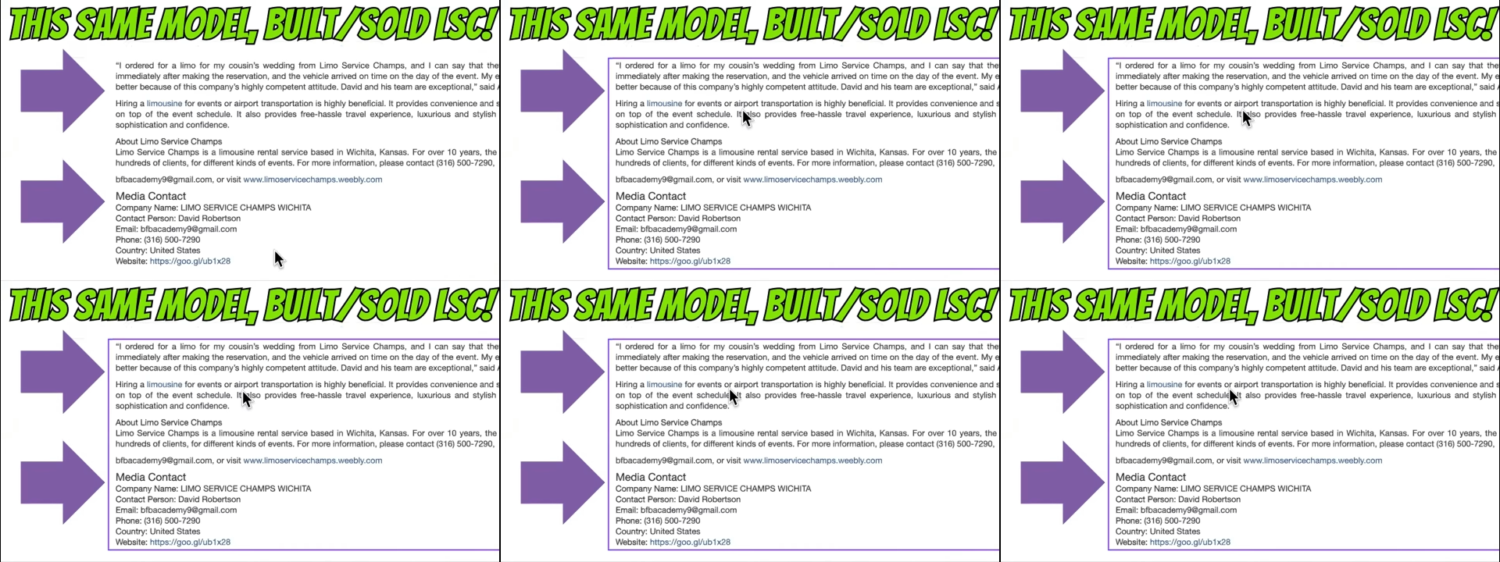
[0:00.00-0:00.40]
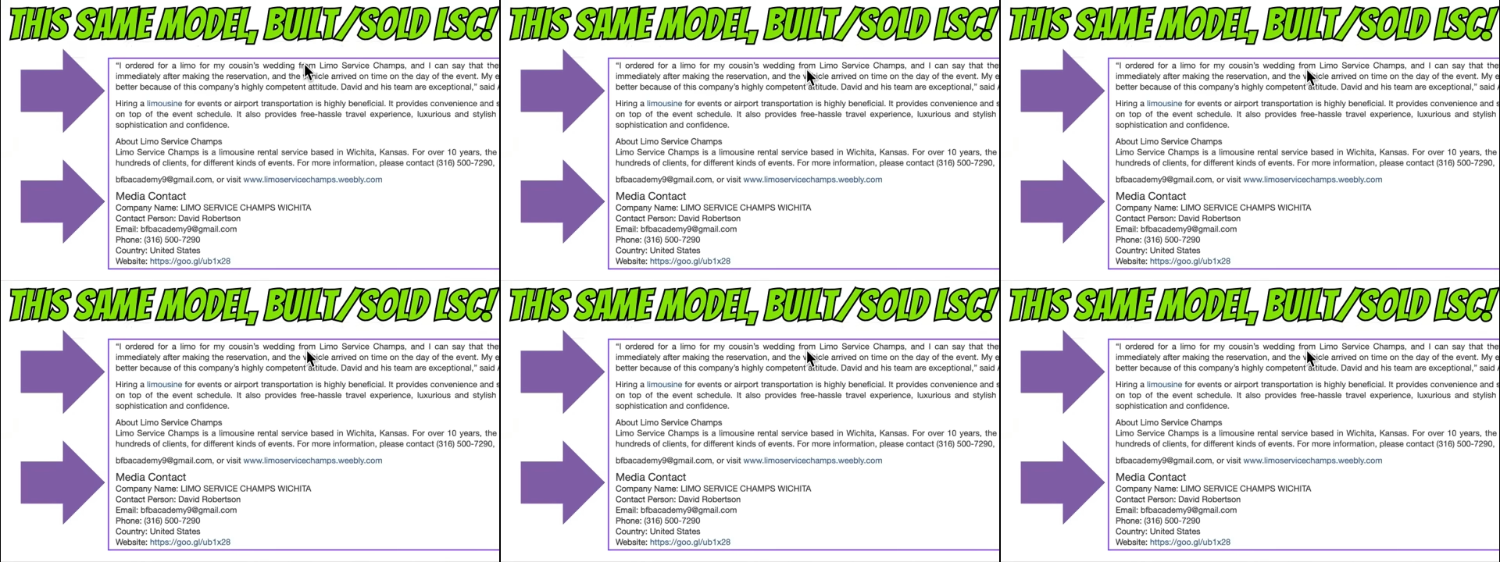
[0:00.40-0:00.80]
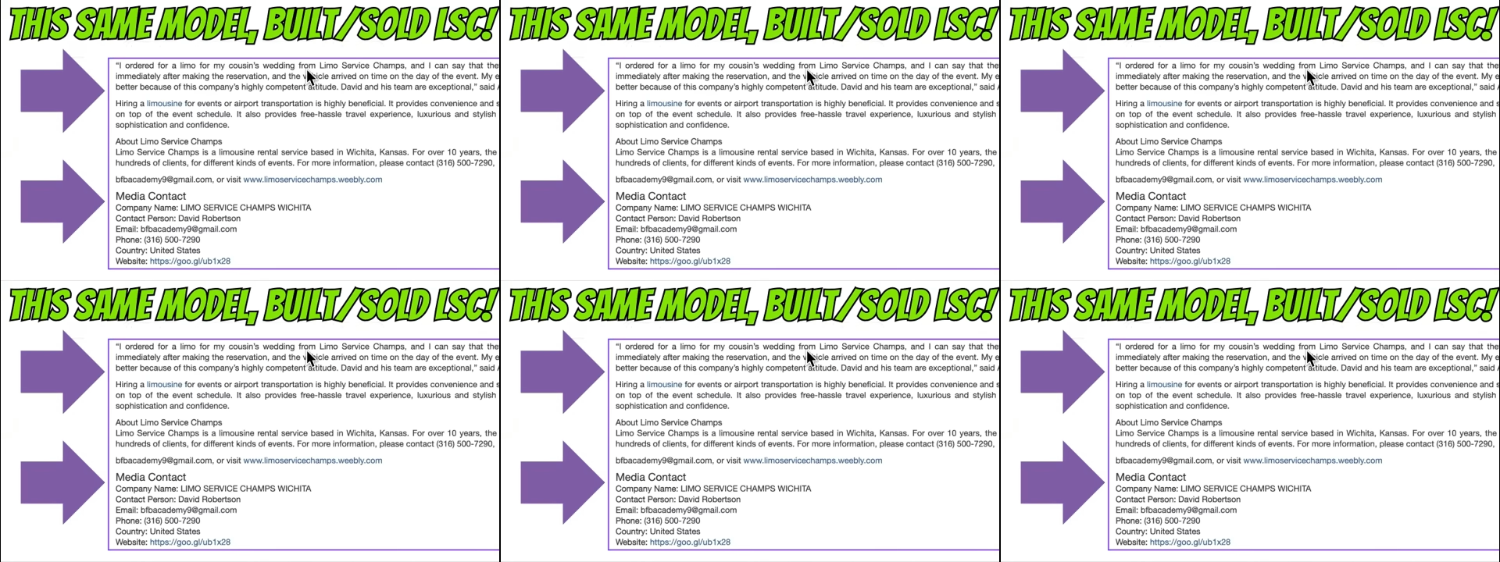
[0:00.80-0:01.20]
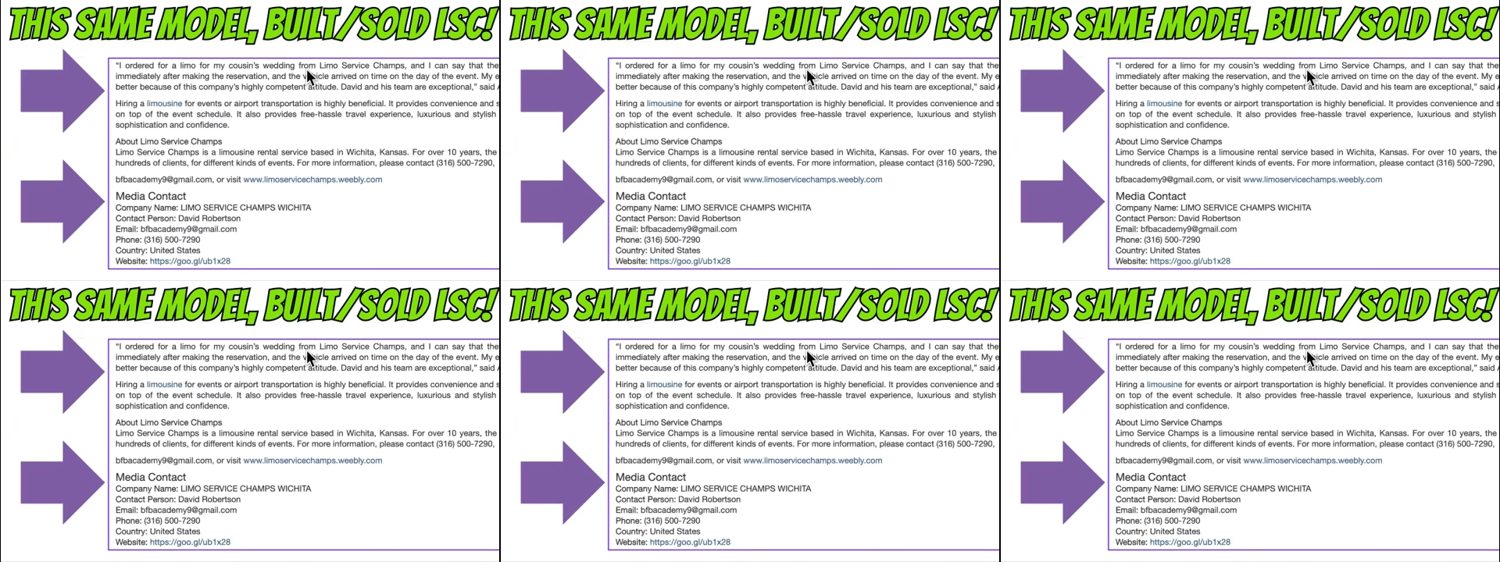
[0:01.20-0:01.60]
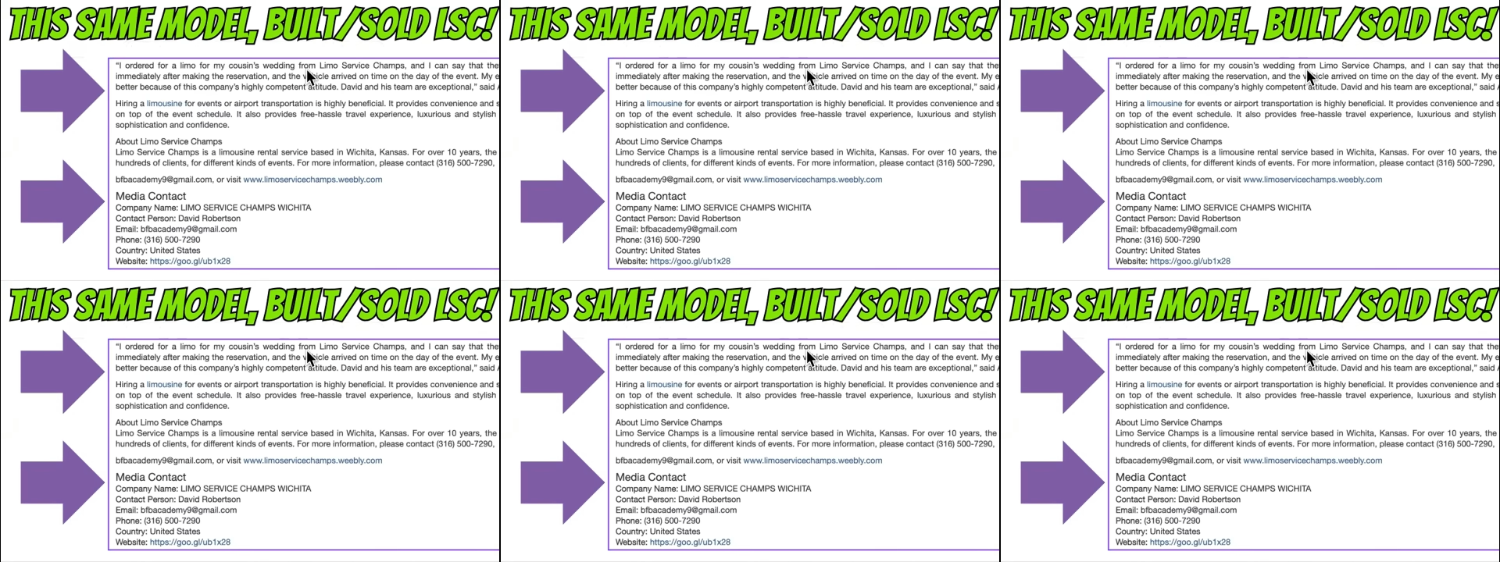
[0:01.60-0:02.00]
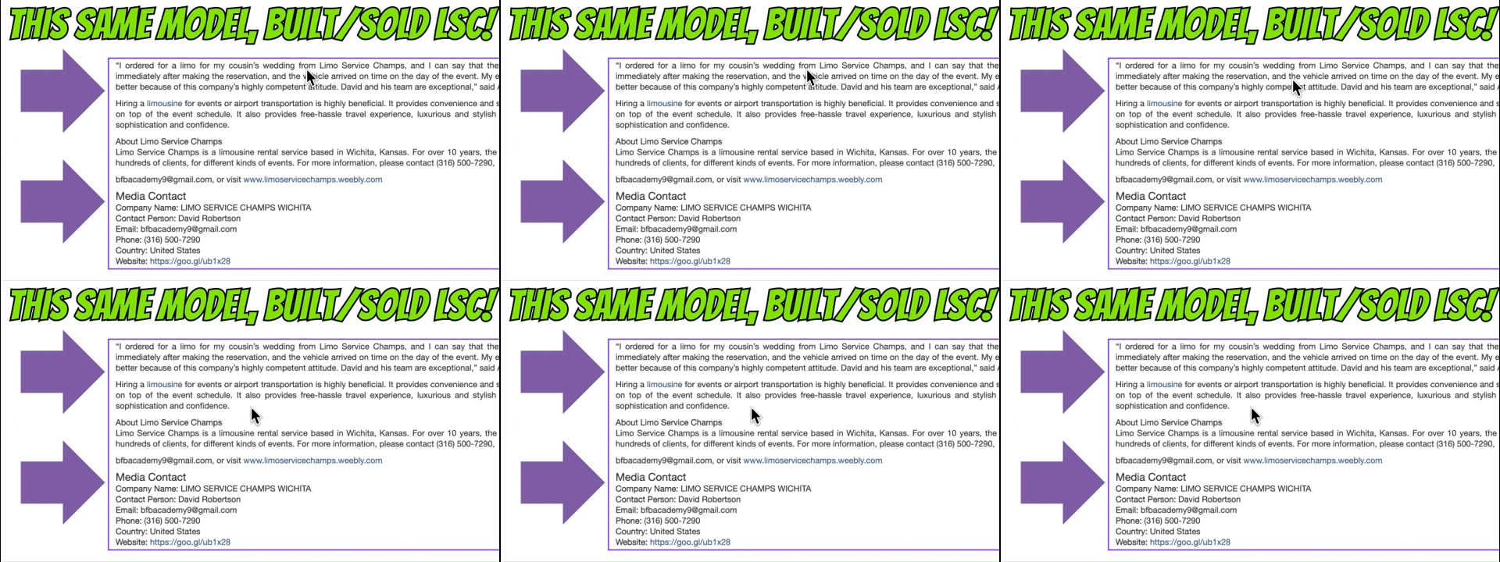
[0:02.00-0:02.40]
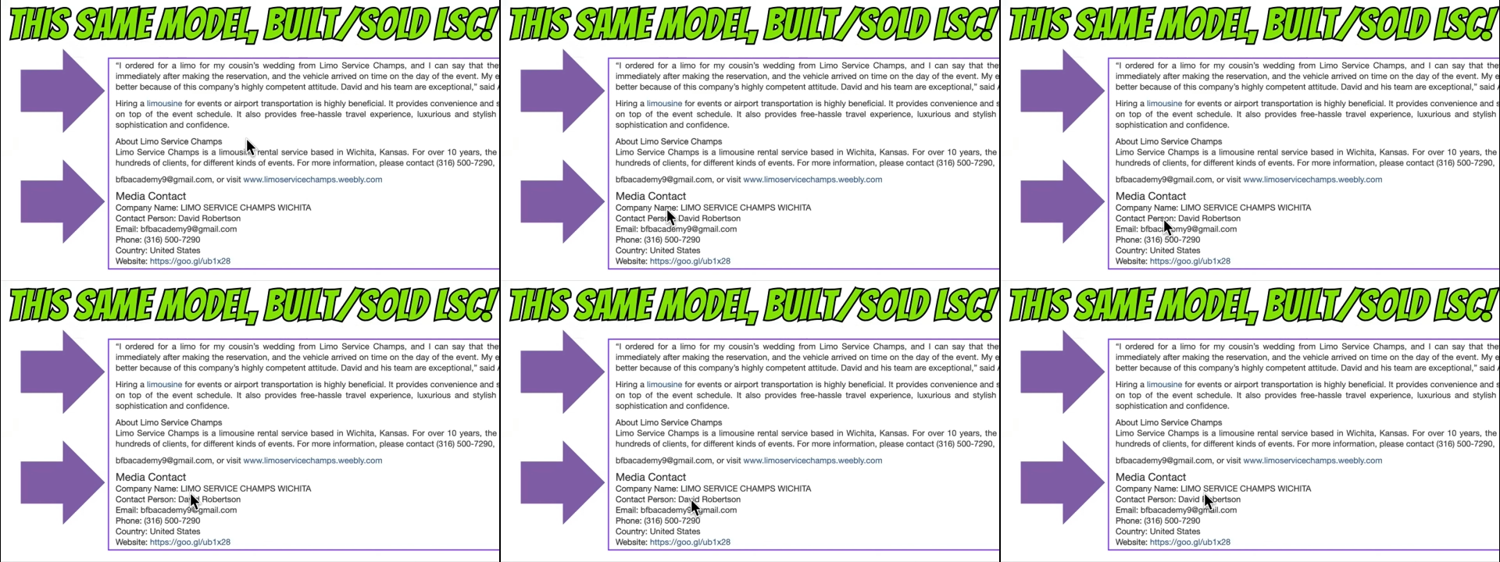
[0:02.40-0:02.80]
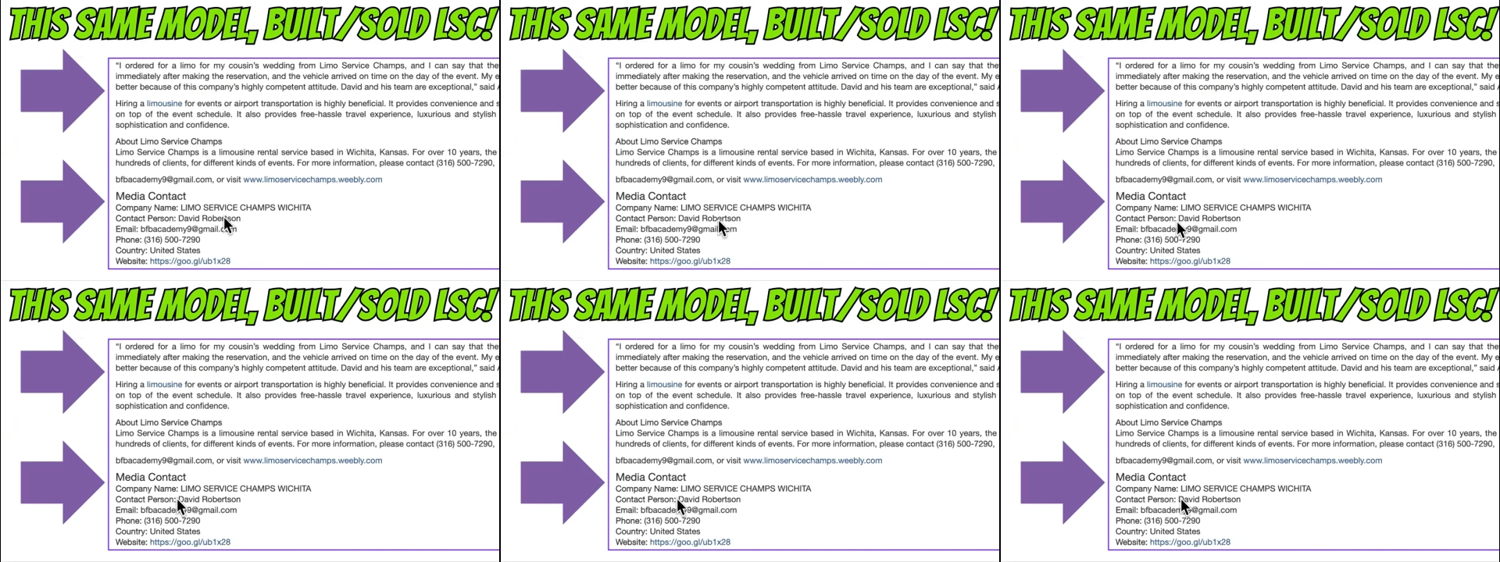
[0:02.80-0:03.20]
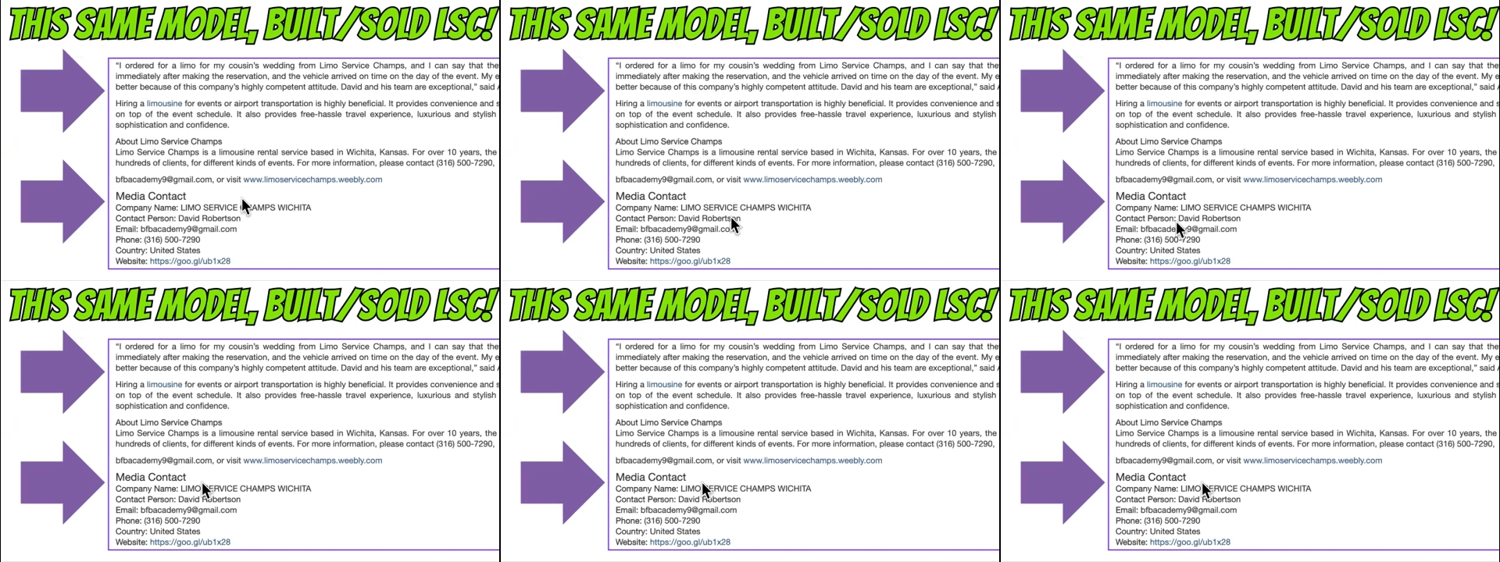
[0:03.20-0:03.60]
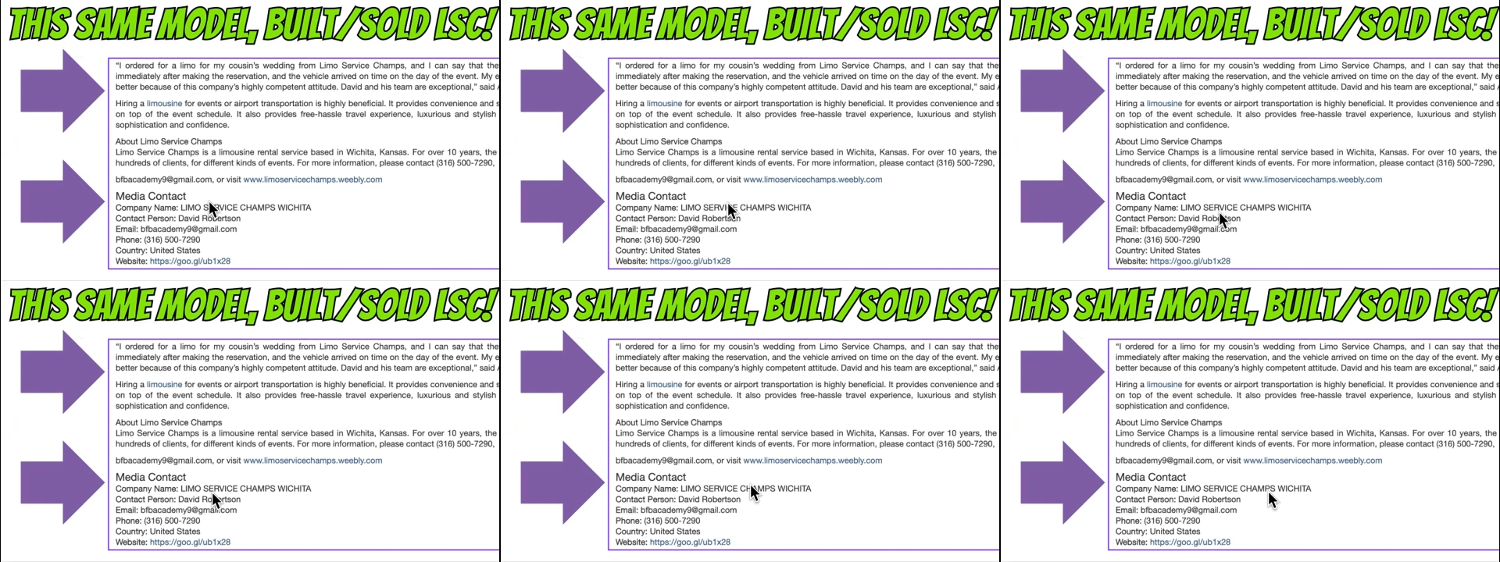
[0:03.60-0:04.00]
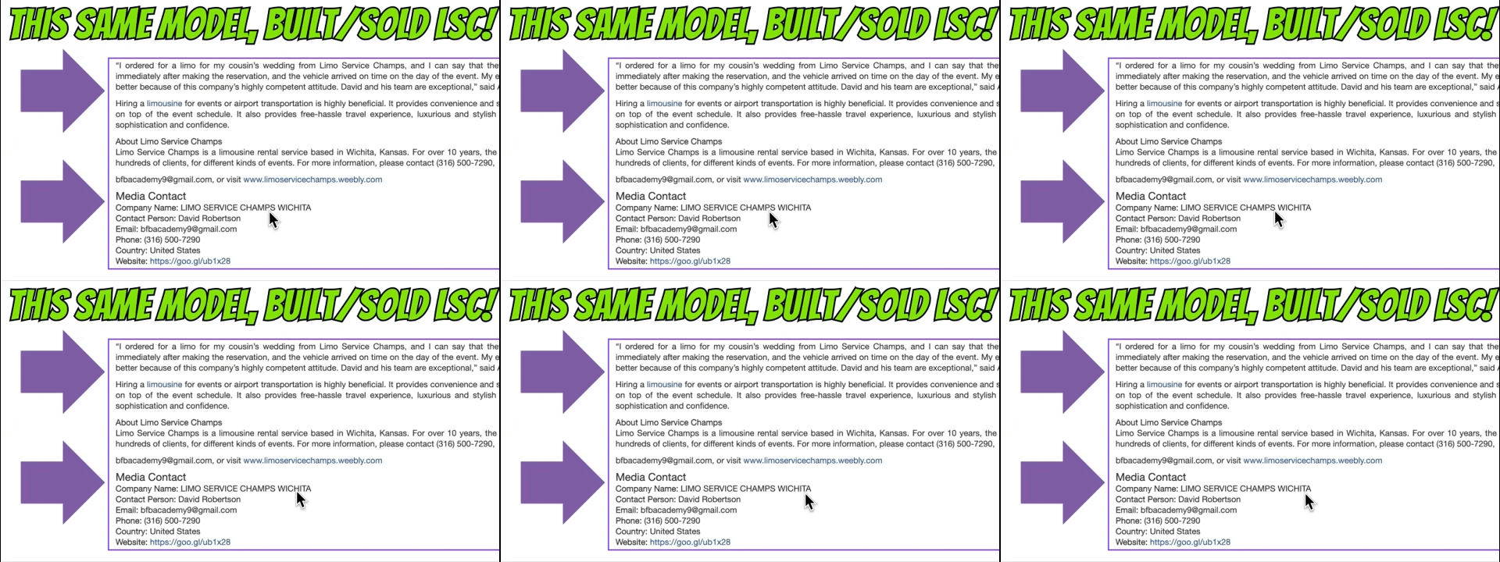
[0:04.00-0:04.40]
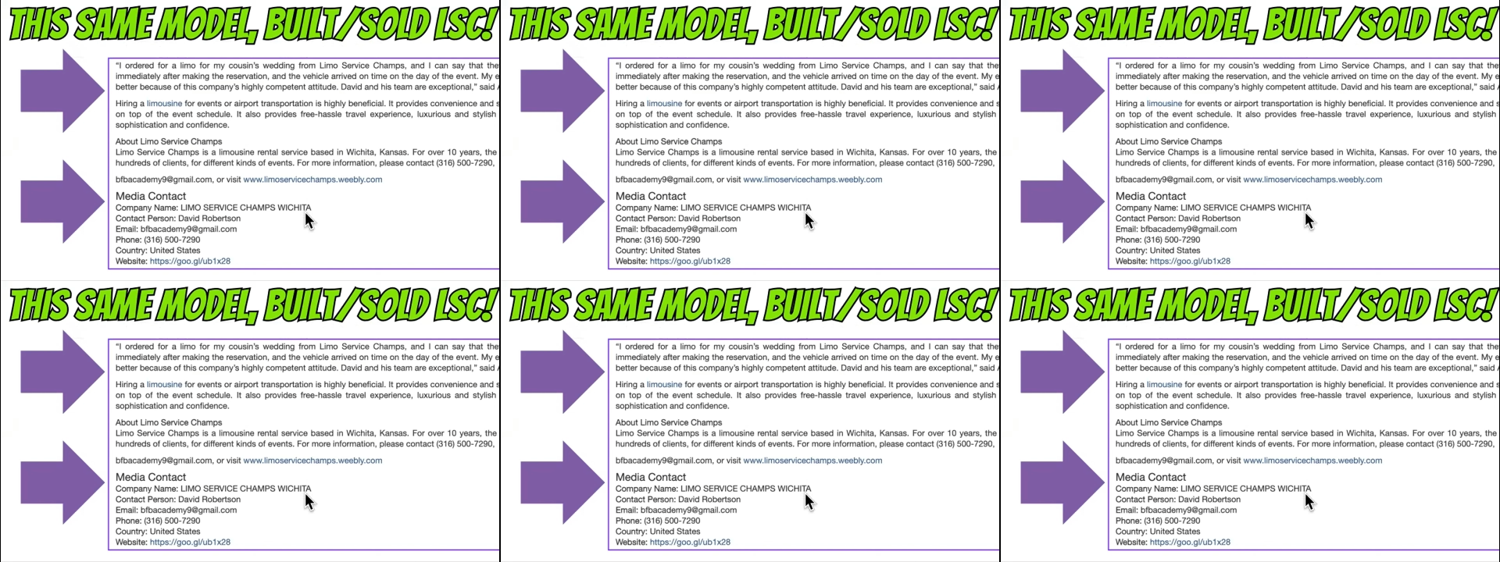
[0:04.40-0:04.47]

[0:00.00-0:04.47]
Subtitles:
No face is visible, so there are no lips to read.